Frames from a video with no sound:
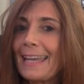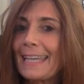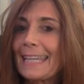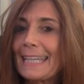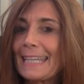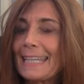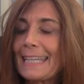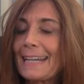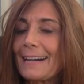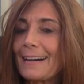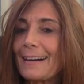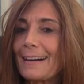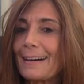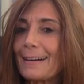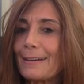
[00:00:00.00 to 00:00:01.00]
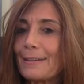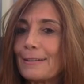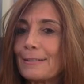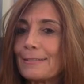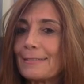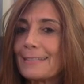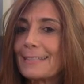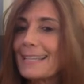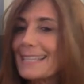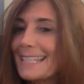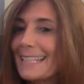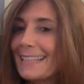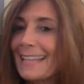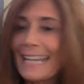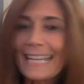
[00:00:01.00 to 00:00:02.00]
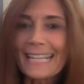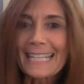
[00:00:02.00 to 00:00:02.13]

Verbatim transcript: he uh, doesn't like